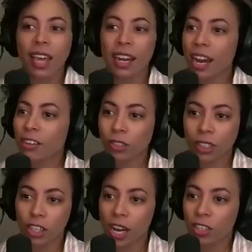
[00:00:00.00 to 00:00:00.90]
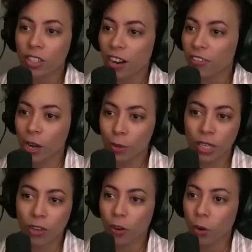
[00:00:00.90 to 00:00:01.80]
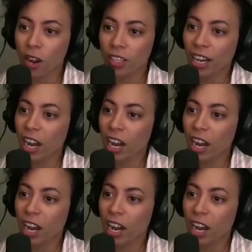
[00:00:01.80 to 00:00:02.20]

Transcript: naturally changed after I was there for a while and I got